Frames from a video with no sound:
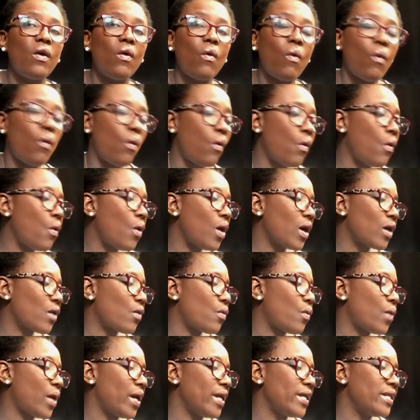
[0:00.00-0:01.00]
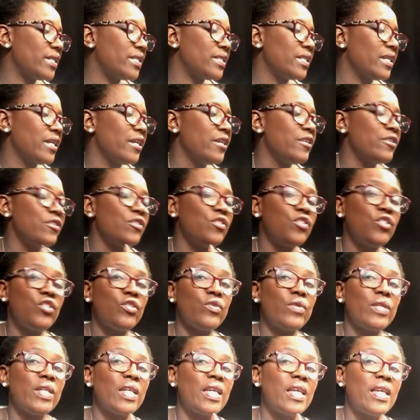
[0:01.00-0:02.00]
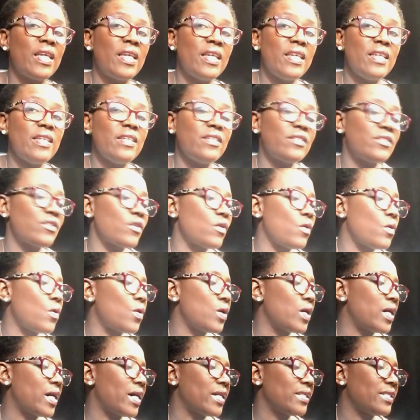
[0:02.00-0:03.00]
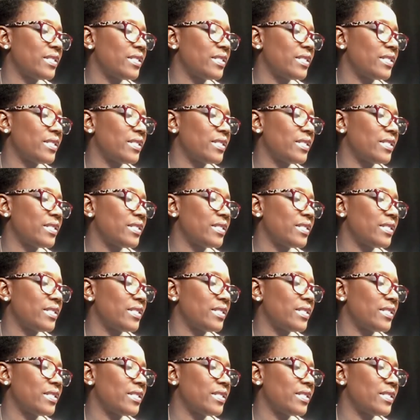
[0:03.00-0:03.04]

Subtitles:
or acquired during his or her